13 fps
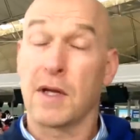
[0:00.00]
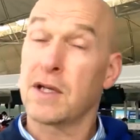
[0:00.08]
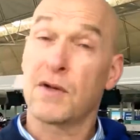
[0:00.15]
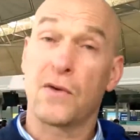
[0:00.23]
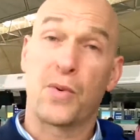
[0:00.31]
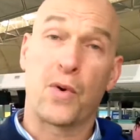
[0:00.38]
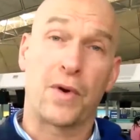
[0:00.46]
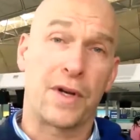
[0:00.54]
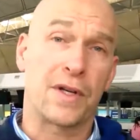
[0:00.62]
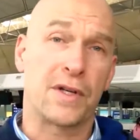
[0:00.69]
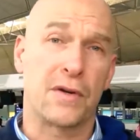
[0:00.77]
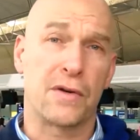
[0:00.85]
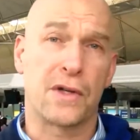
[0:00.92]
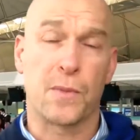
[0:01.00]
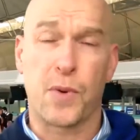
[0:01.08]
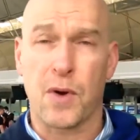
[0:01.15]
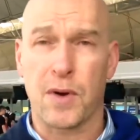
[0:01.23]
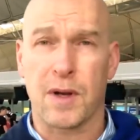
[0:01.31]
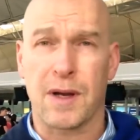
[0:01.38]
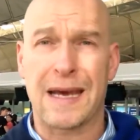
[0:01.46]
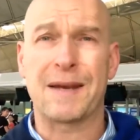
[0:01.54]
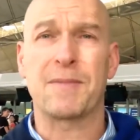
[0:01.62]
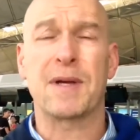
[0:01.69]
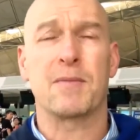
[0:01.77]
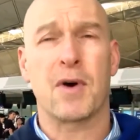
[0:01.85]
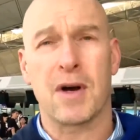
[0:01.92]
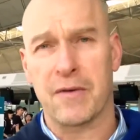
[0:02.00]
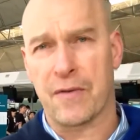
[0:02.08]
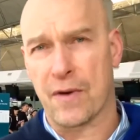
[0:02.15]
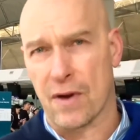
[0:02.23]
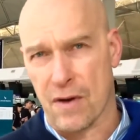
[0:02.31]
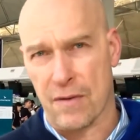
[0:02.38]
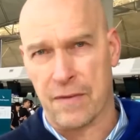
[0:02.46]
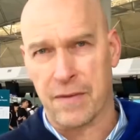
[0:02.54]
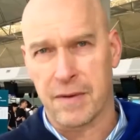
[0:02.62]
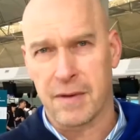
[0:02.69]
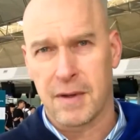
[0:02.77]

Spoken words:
These are important issues to ponder and be mindful of.